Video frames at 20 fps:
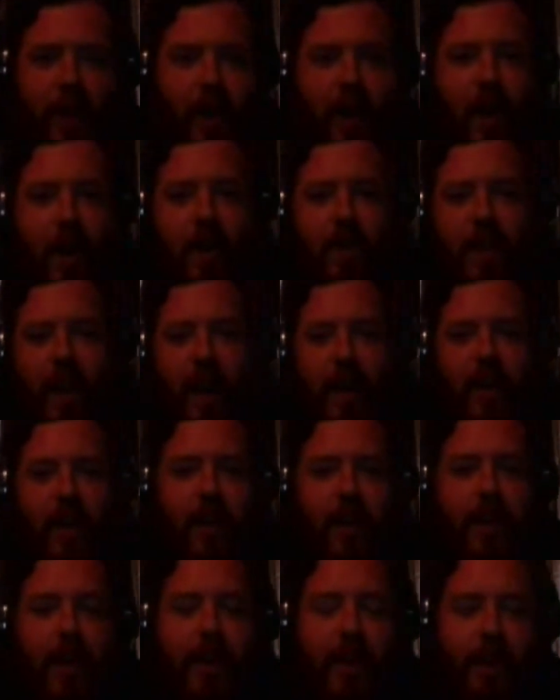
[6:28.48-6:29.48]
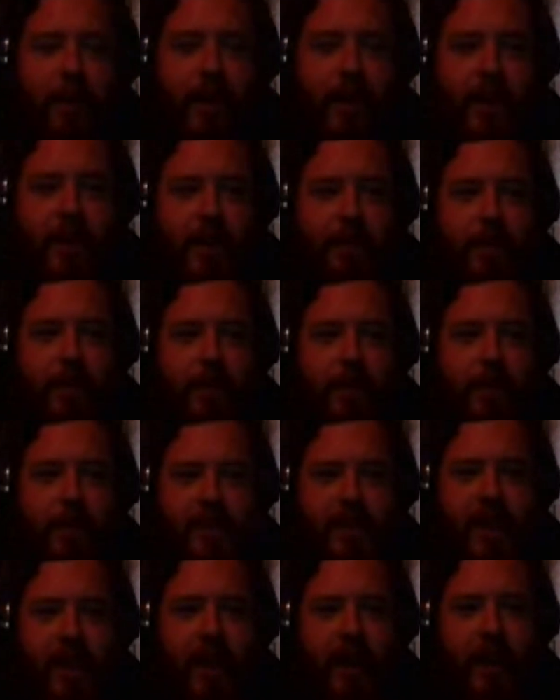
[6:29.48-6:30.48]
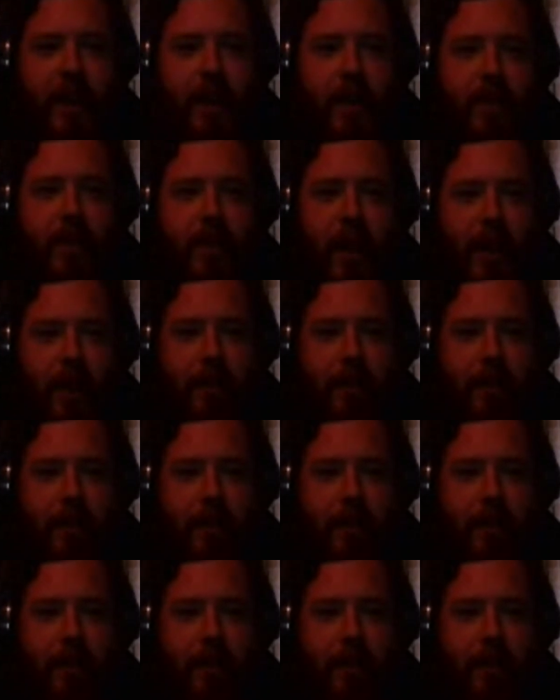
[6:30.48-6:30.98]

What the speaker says: sorry. Yeah, no, Think Liberty definitely has like